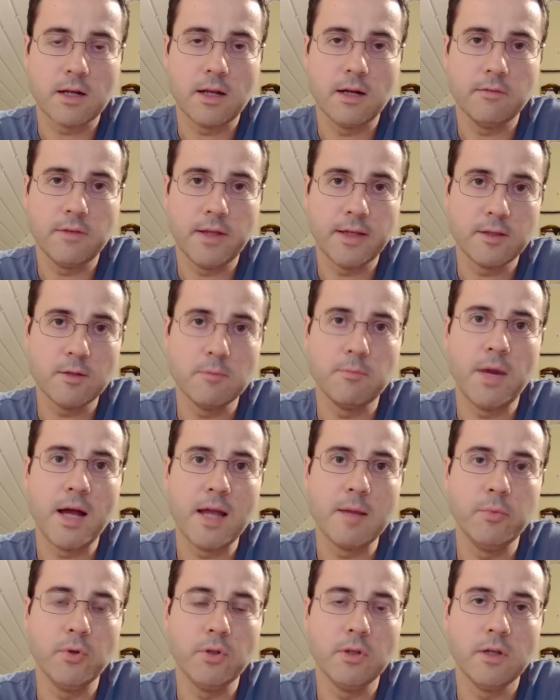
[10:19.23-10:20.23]
kind of like the
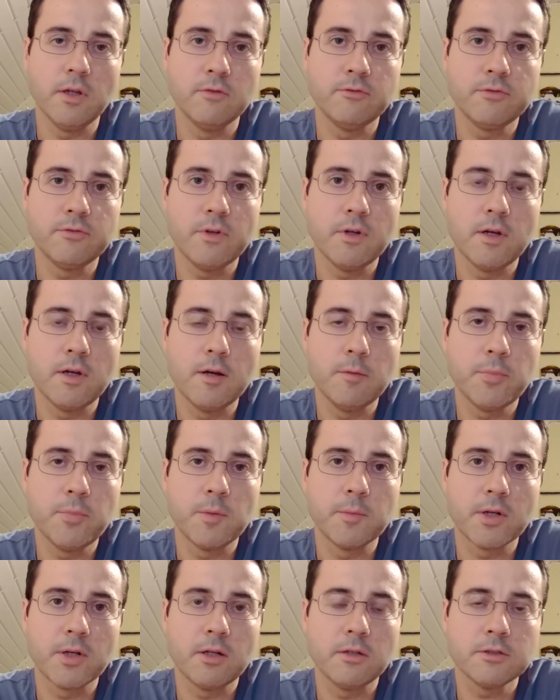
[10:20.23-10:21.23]
Bible of
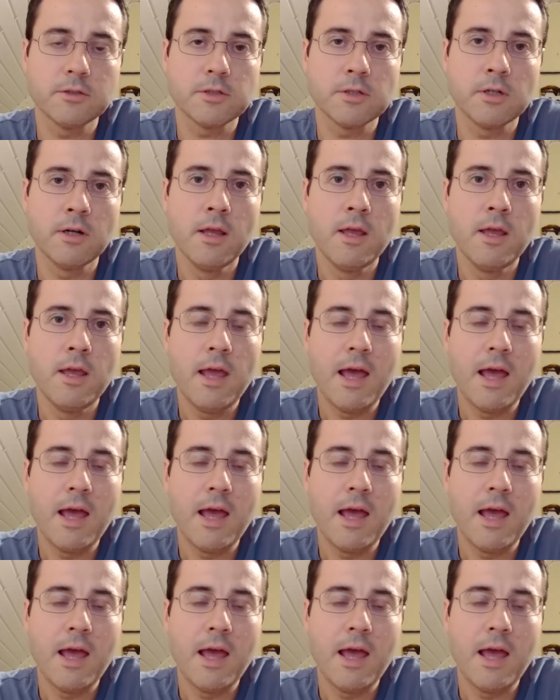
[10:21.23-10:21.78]
permaculture.